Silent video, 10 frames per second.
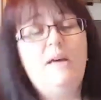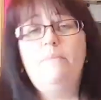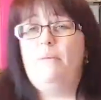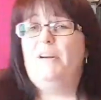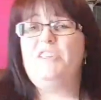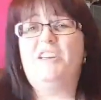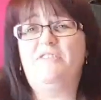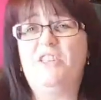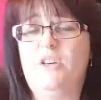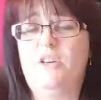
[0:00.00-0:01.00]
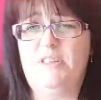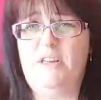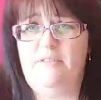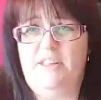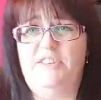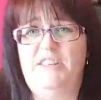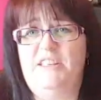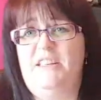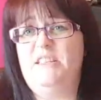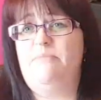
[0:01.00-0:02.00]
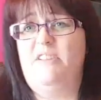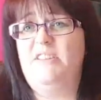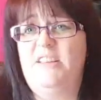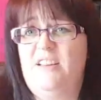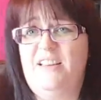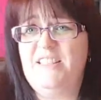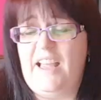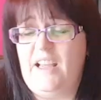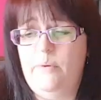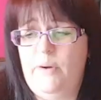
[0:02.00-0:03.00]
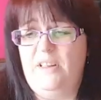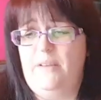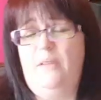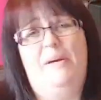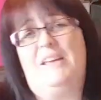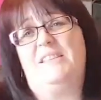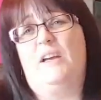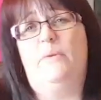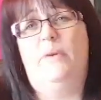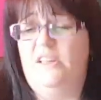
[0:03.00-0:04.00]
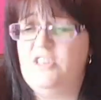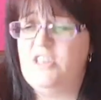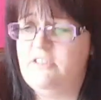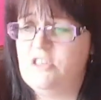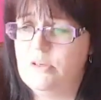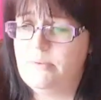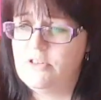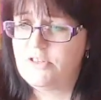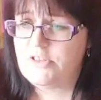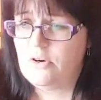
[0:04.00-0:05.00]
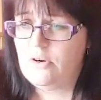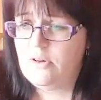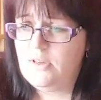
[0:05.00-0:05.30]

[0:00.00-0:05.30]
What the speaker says: But my charity shops, you know, they tend to price it at like 10 quid. I'm not paying 10 quid in a charity shop, I'm just not.